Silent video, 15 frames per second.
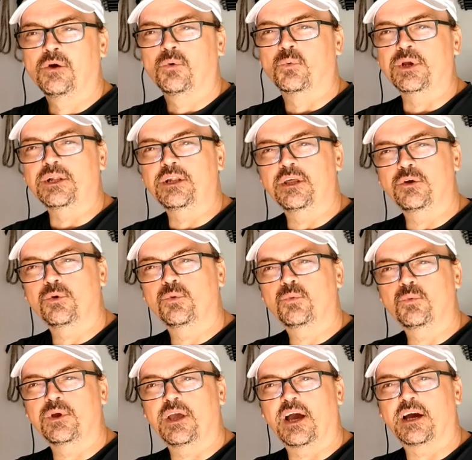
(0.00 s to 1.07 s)
We knew
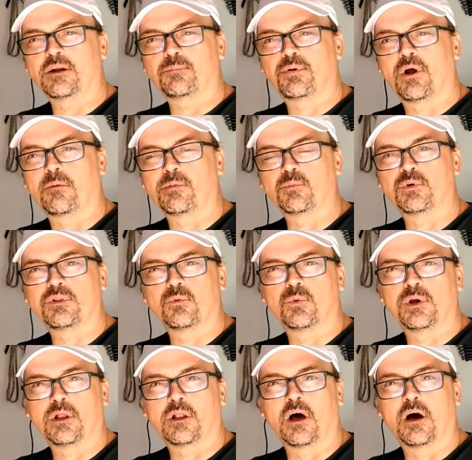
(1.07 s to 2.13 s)
we had a problem with the
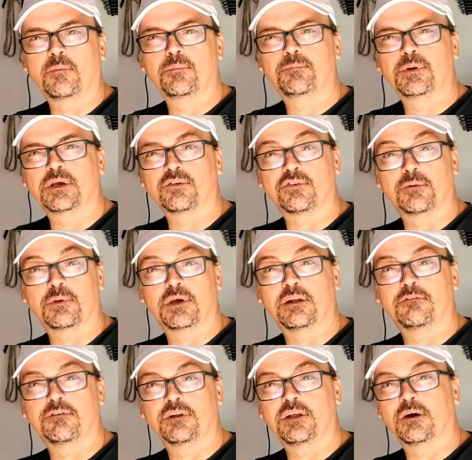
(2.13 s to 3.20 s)
wheel hub because I made
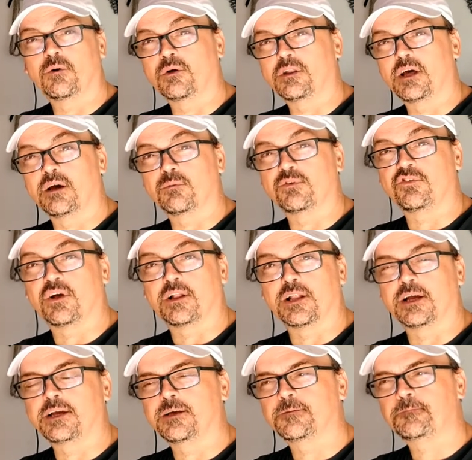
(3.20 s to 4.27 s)
a video on that, which I'll
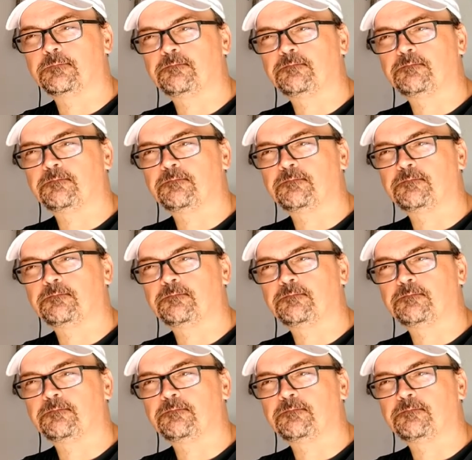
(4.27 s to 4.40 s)
link.